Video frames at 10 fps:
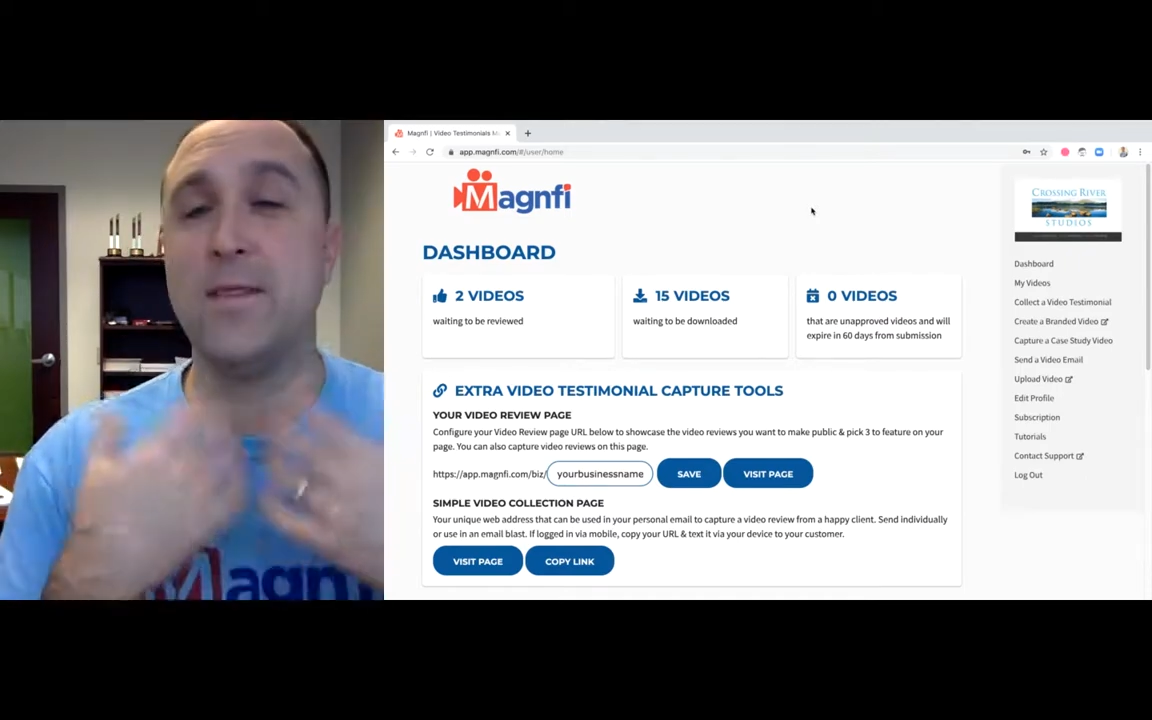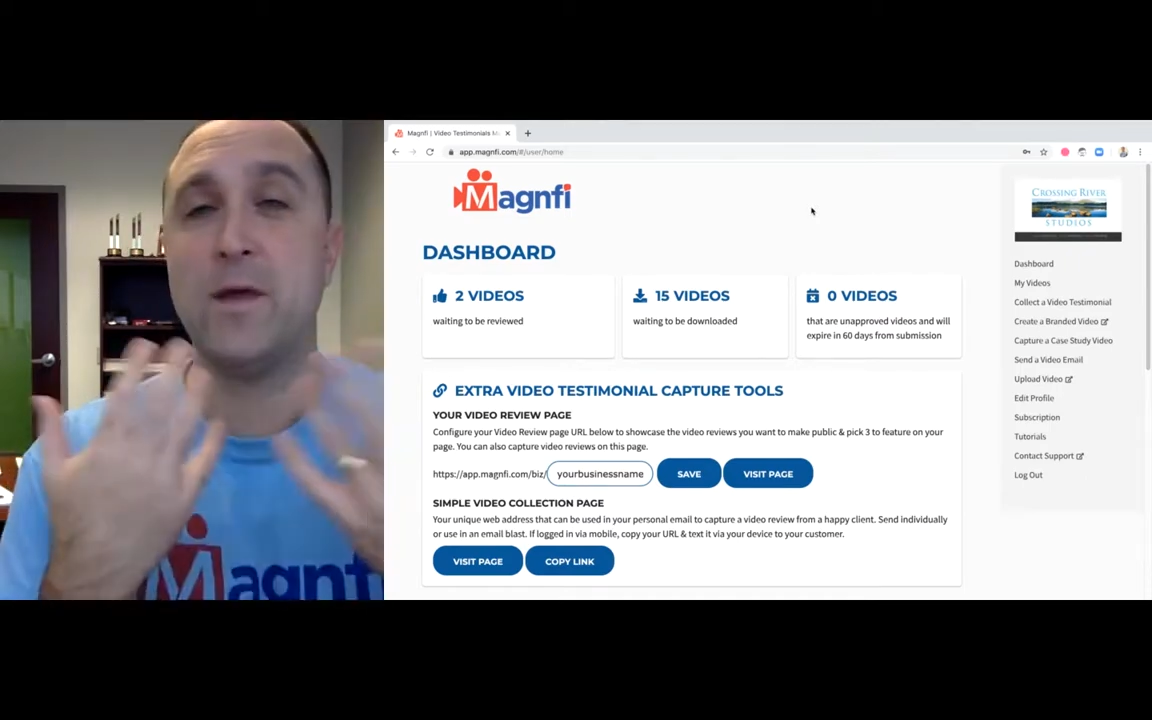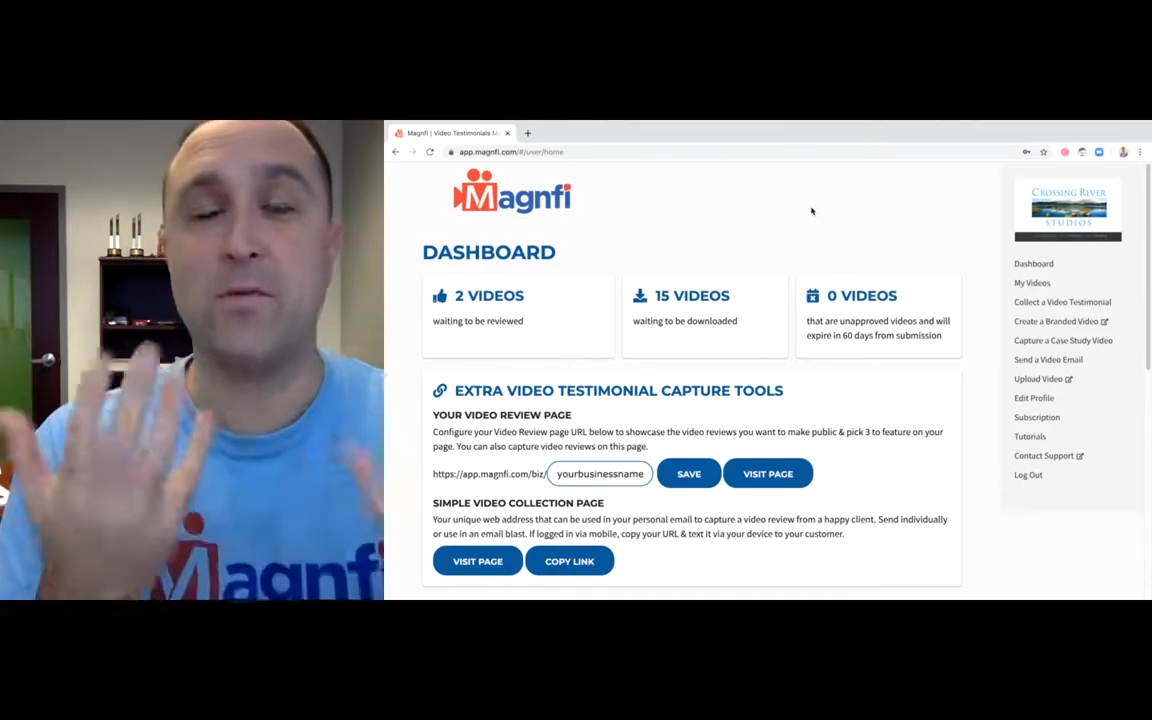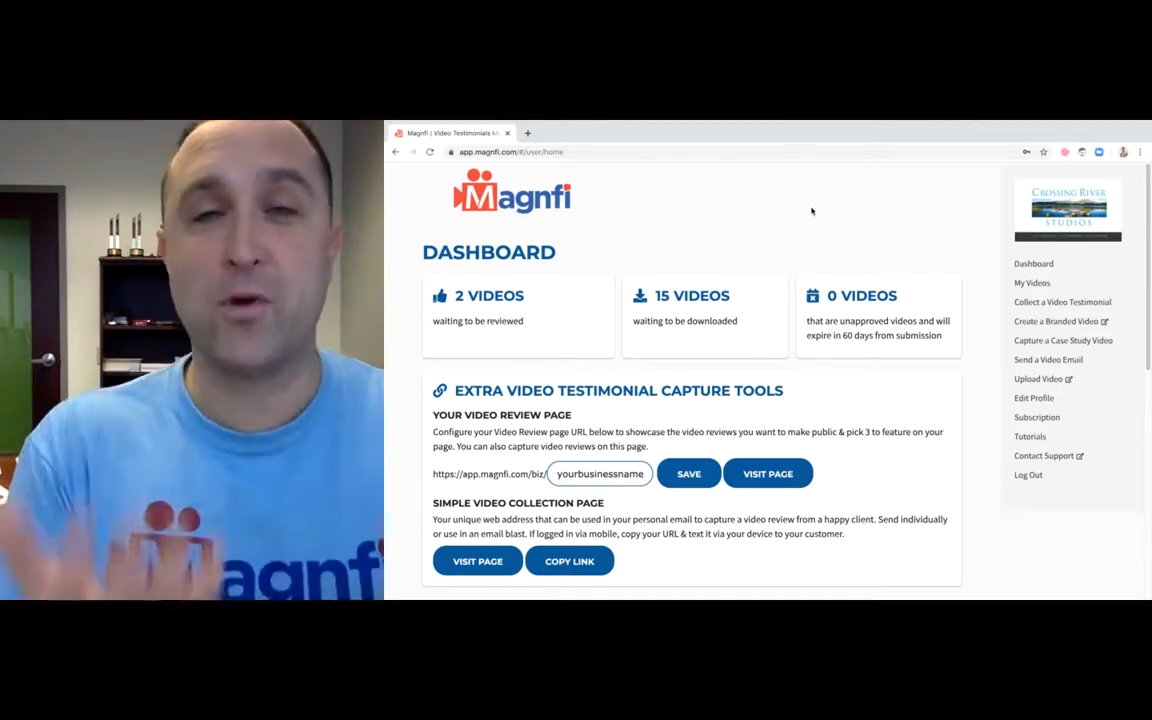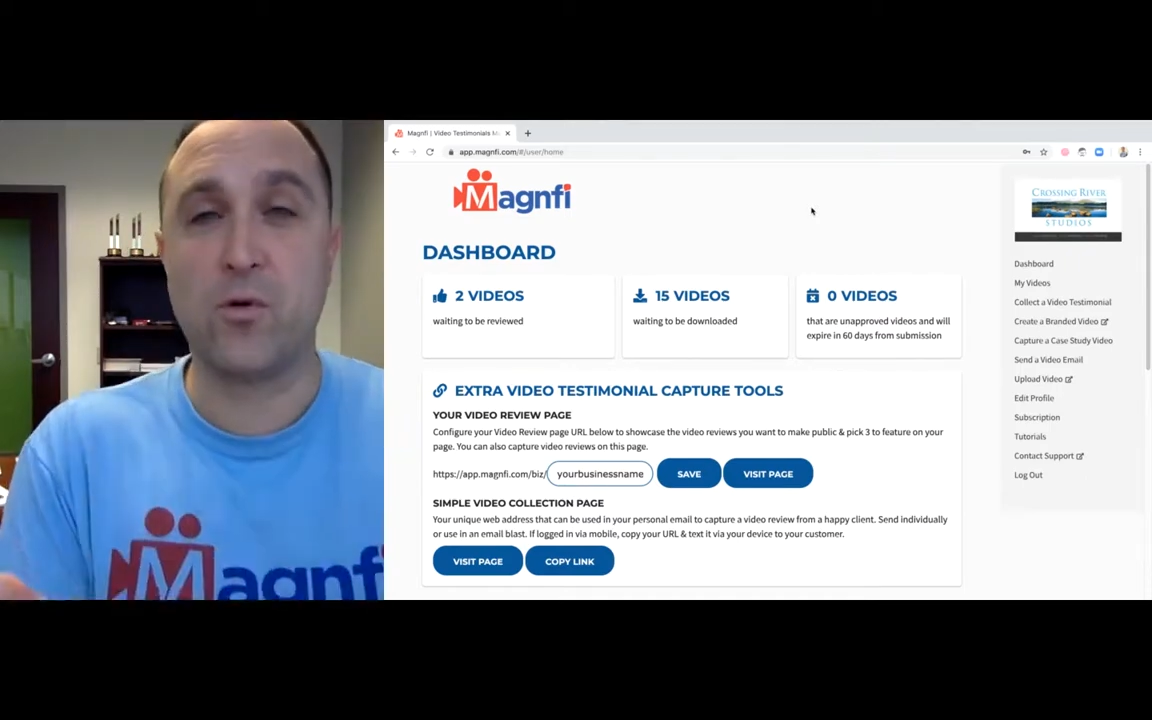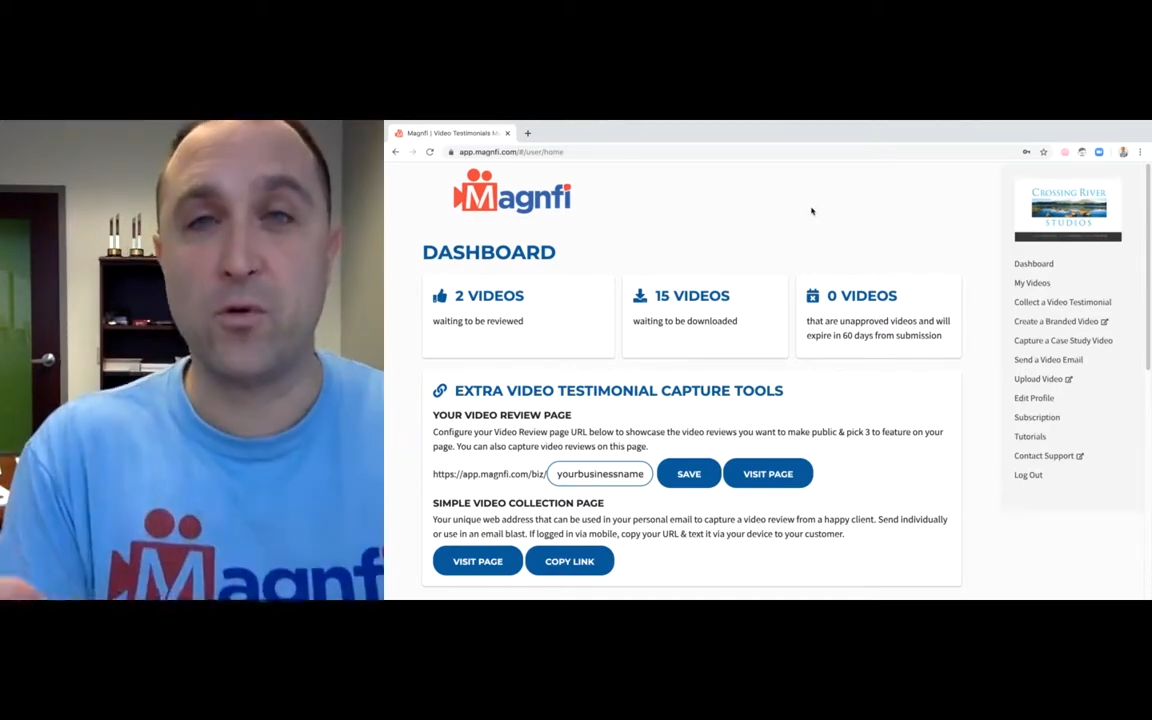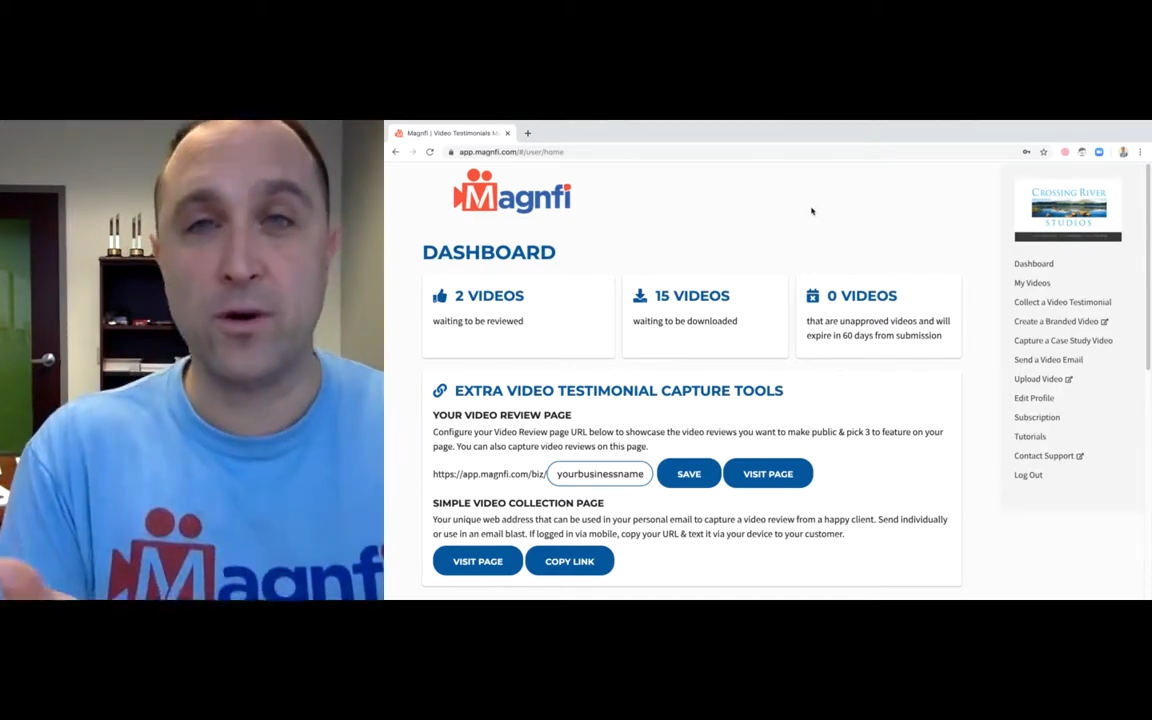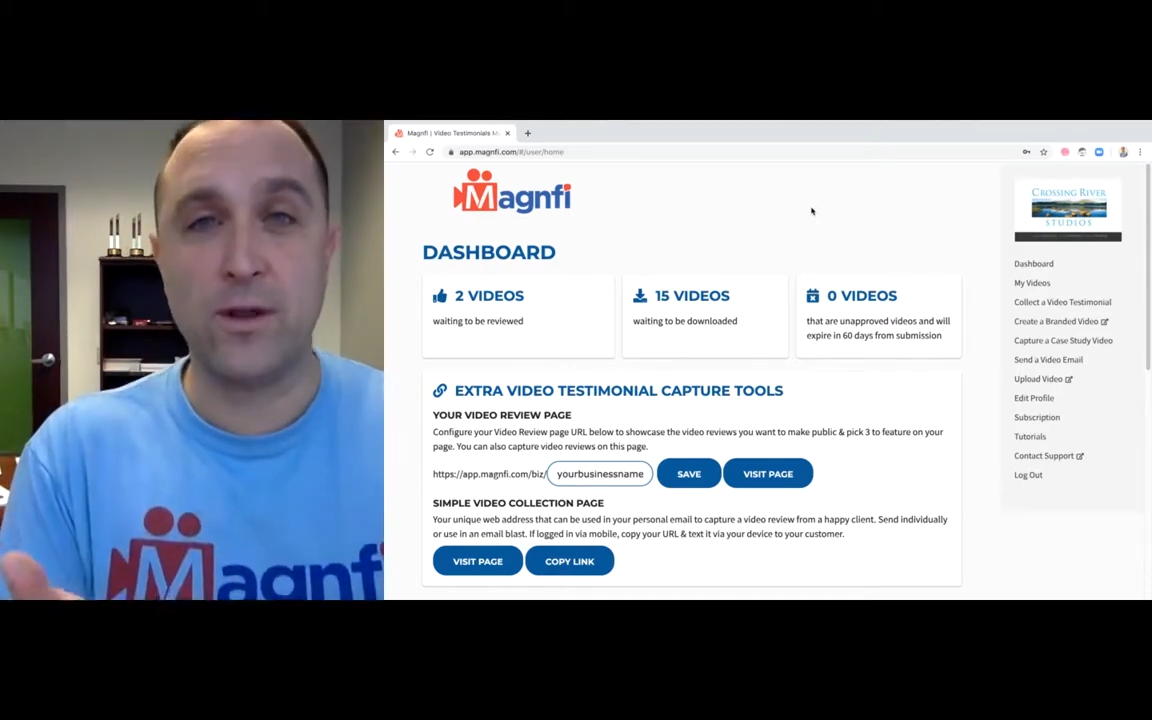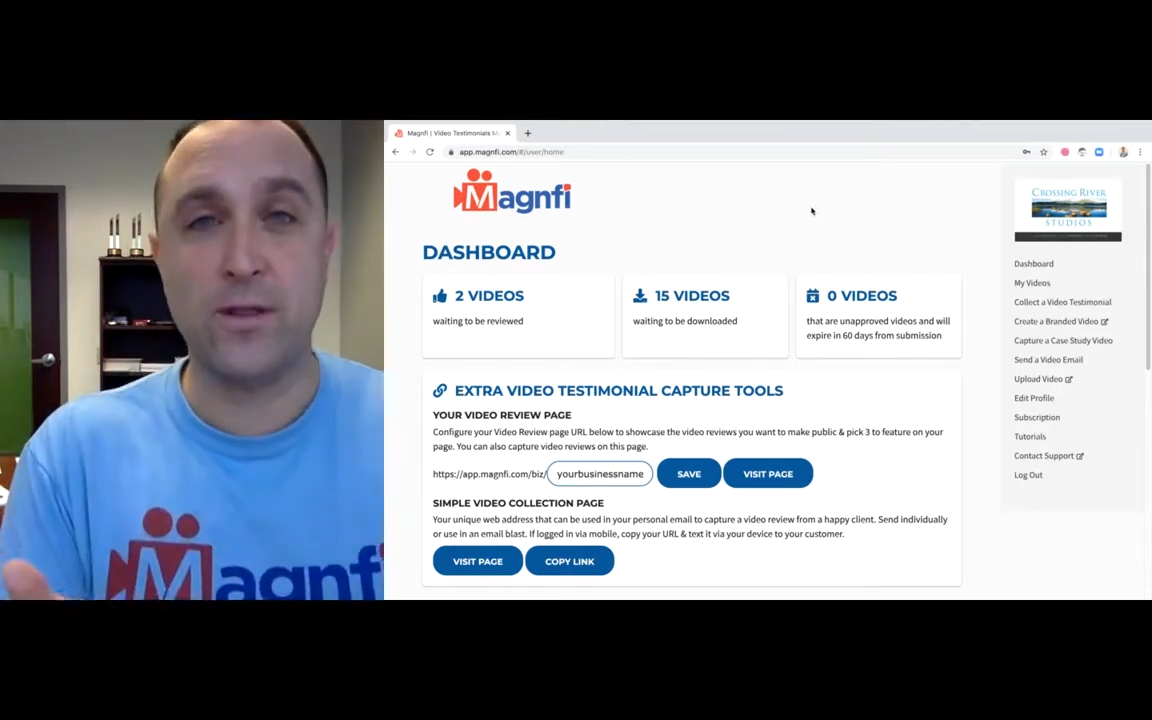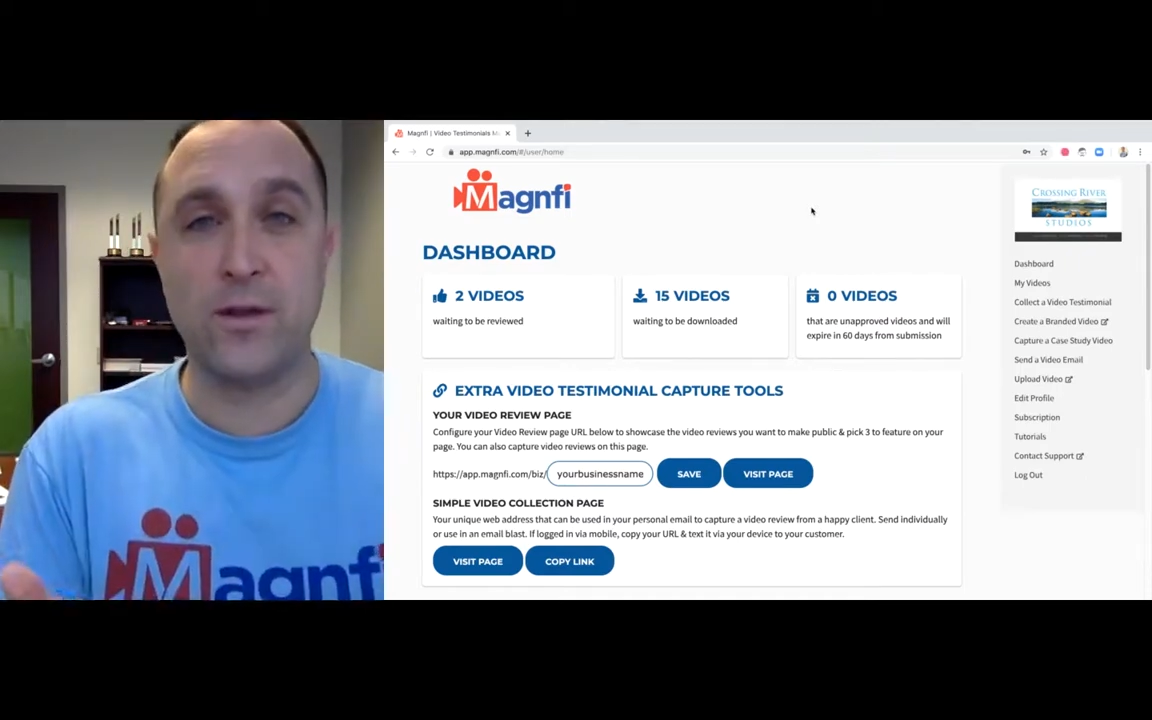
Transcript: they record